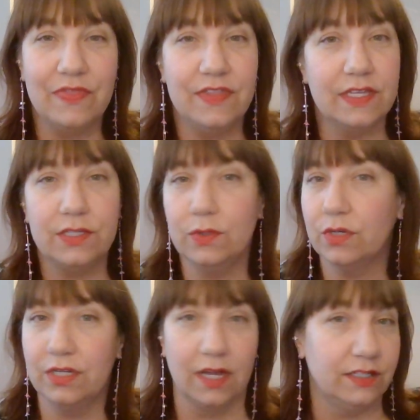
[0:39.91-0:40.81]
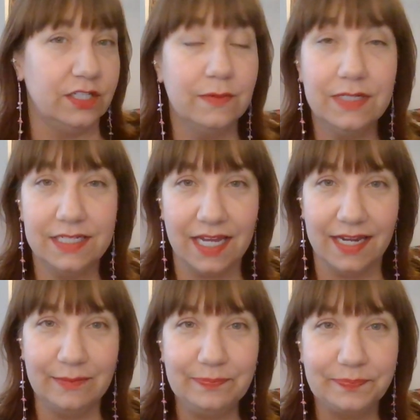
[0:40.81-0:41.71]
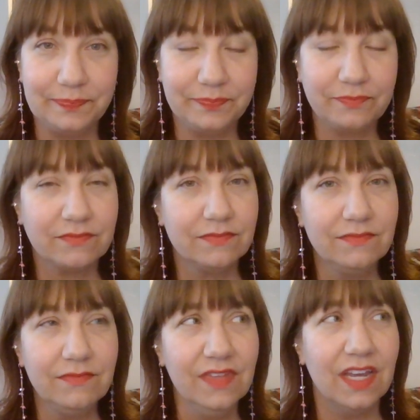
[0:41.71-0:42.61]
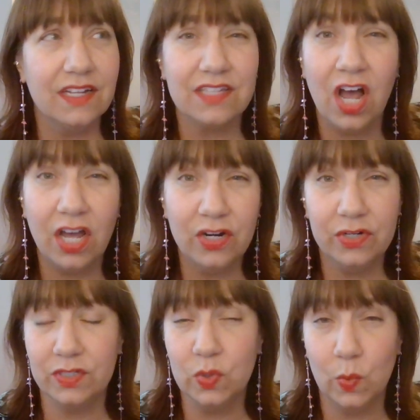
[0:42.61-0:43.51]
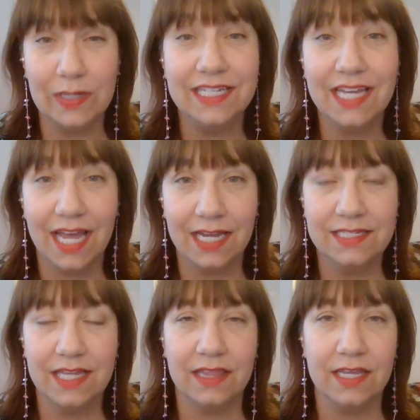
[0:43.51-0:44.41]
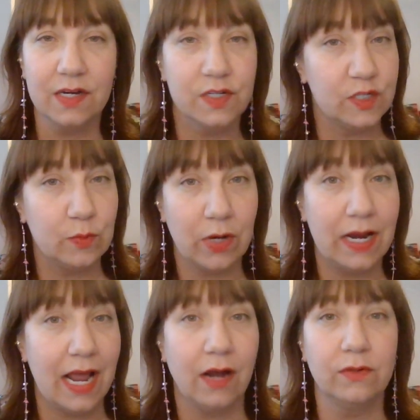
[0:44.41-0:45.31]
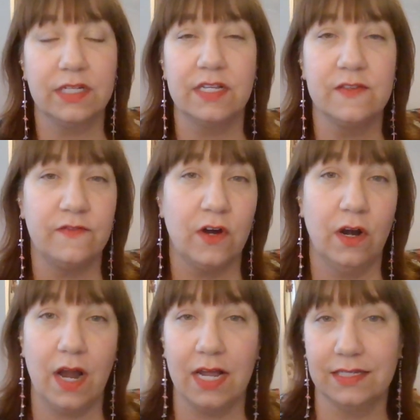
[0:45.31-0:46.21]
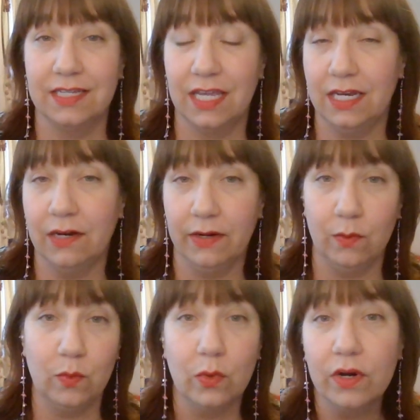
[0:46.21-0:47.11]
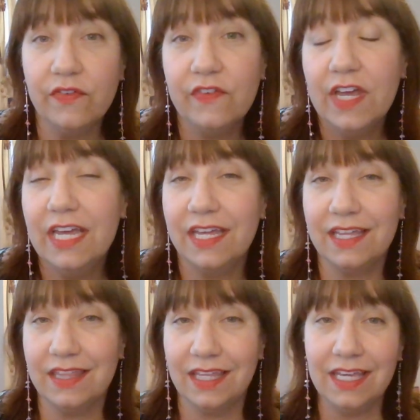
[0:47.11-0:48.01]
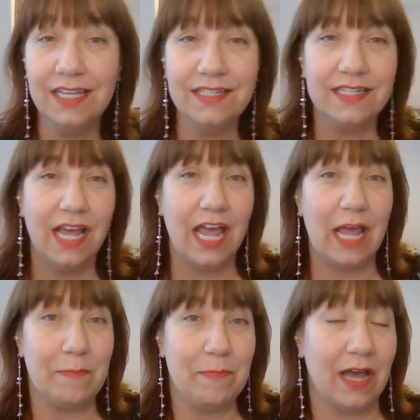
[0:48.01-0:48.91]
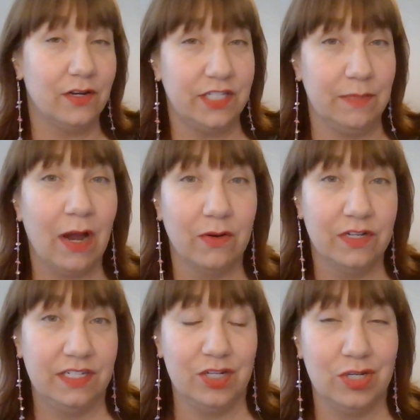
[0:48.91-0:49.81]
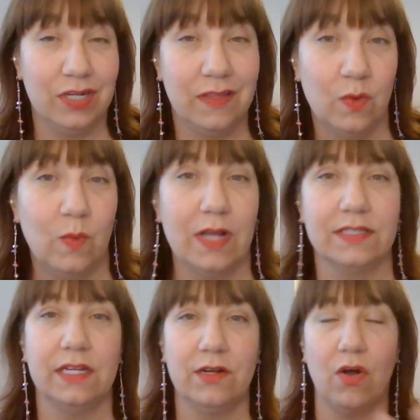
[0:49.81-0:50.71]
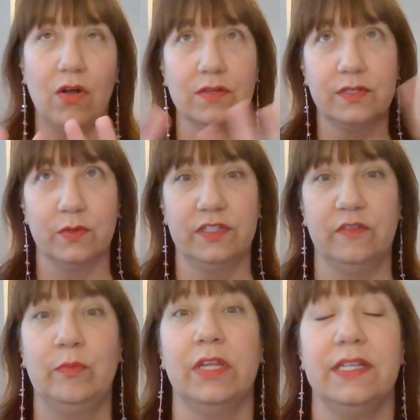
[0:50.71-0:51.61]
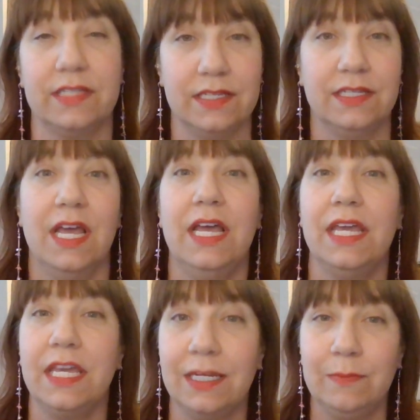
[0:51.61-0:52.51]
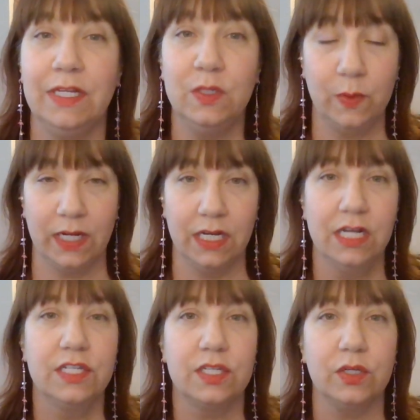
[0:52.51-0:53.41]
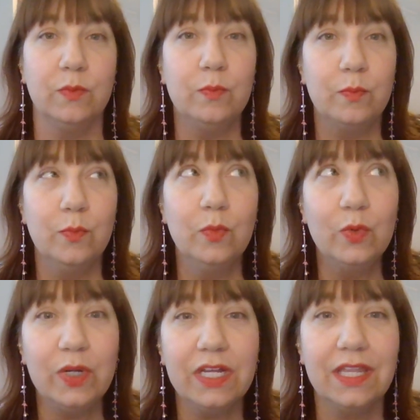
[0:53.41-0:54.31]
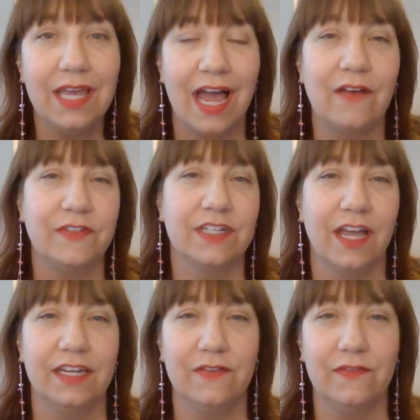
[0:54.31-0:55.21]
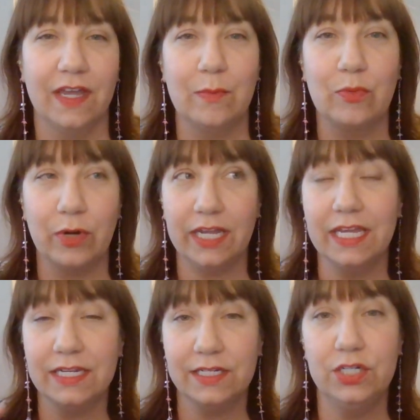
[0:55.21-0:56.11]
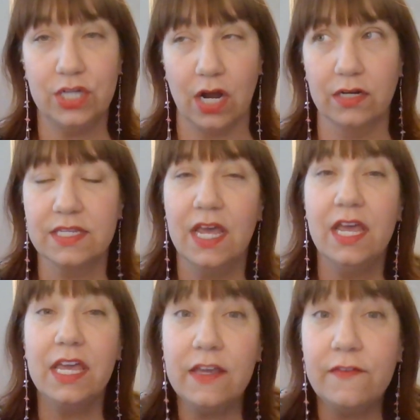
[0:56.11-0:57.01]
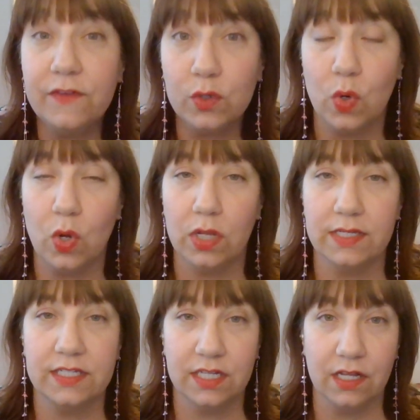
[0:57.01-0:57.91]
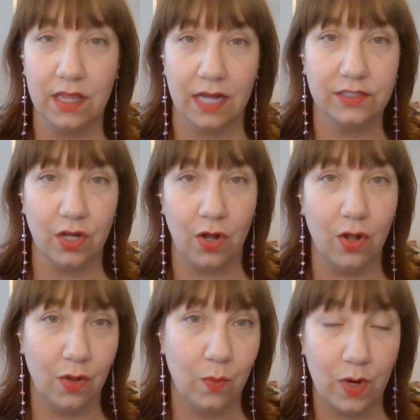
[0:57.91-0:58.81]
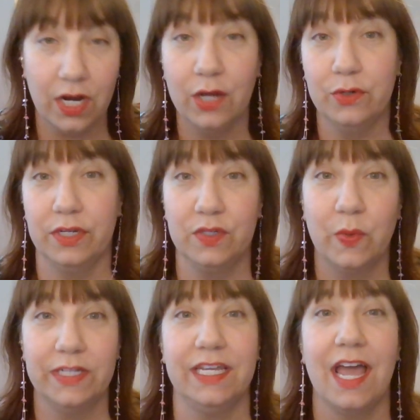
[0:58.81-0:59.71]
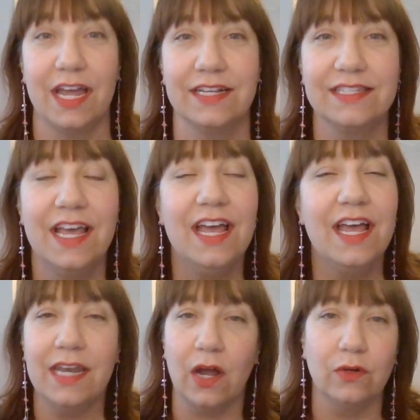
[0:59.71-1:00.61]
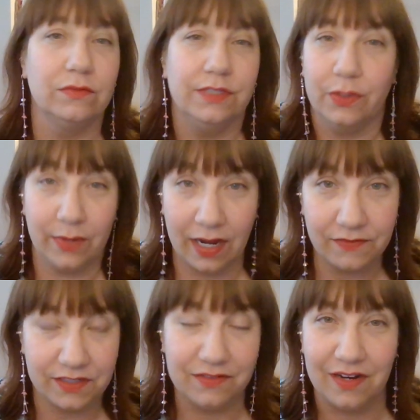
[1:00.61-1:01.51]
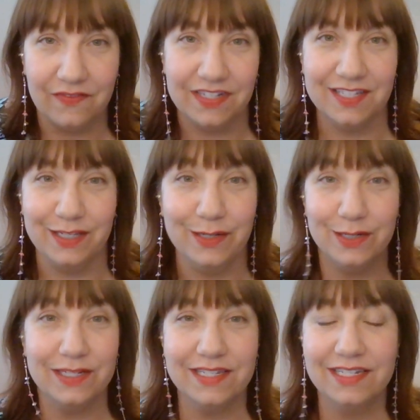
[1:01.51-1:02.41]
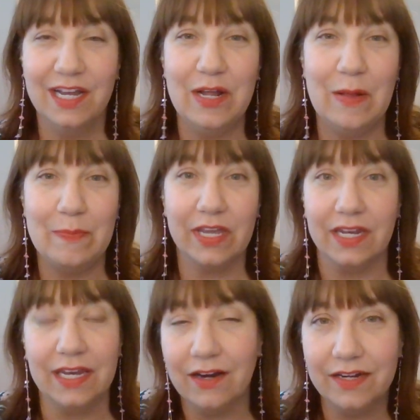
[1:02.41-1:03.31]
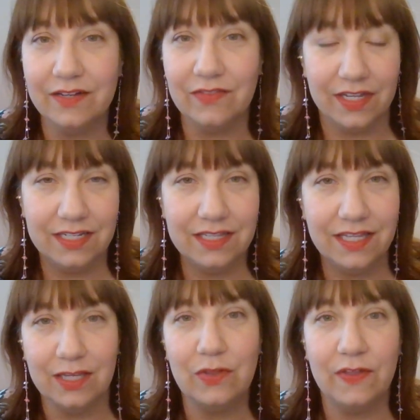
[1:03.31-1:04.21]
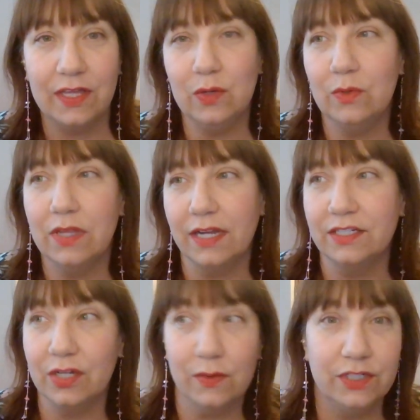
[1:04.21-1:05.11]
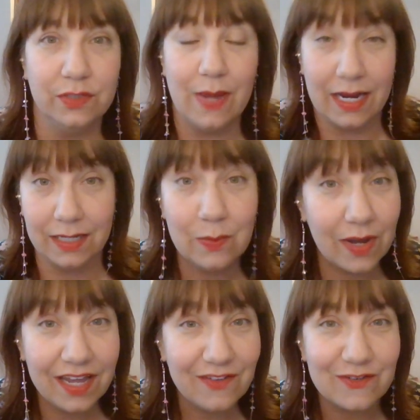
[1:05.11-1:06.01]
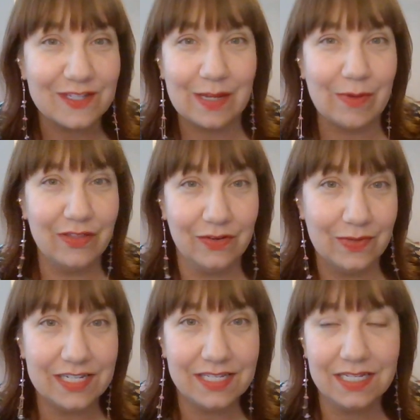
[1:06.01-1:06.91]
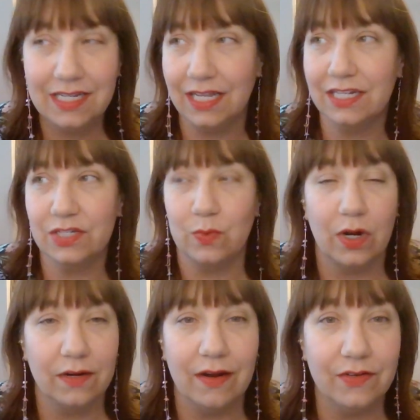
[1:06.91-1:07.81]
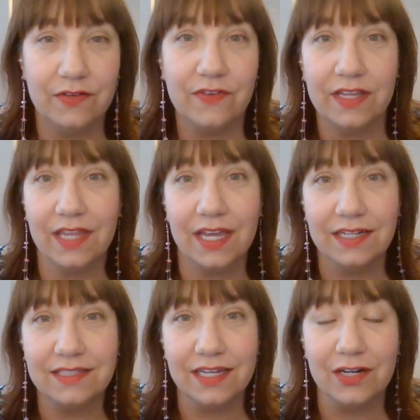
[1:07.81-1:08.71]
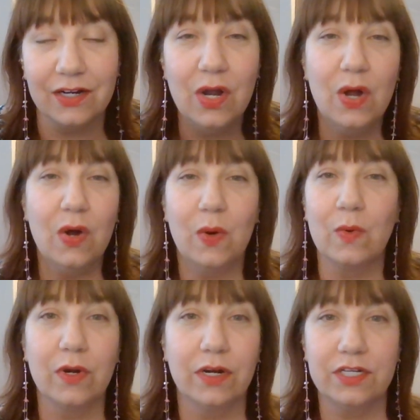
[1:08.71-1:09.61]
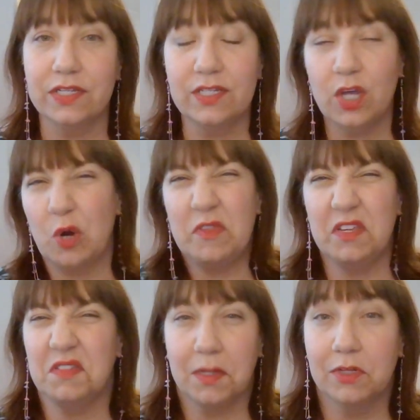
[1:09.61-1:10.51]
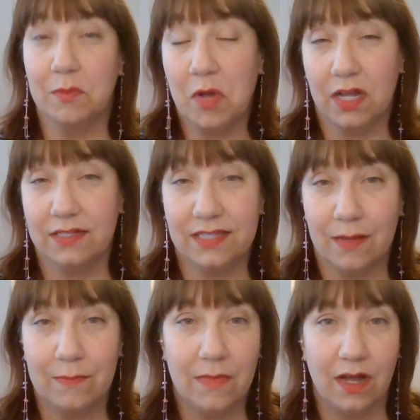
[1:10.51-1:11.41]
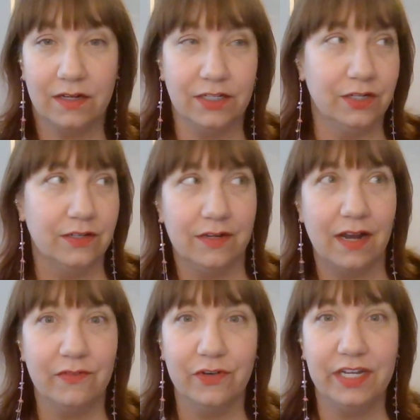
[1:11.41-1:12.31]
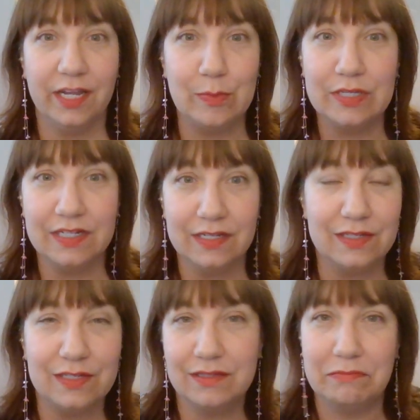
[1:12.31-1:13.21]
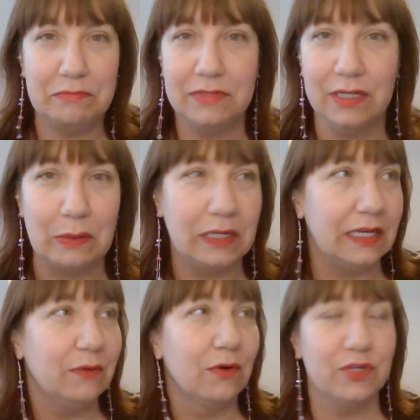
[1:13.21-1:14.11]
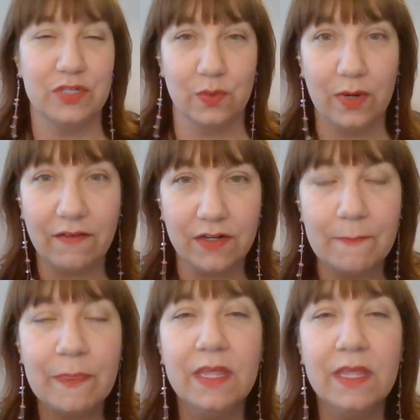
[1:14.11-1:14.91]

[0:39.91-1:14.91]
This you could not do in a day. It's 120 eggs, and they are spread out as far as Canary Wharf in the east and Battersea Power Station in the west, and all sorts of places in between. So you really have to kind of like break it into chunks if your goal is to collect all 120 eggs. Now, you don't have to. Obviously, you can just pick an area of London that you think you would like to go to anyway for some other reason and just walk around and find the eggs there, or just hope that you stumbled upon some on your everyday business, getting groceries or whatever.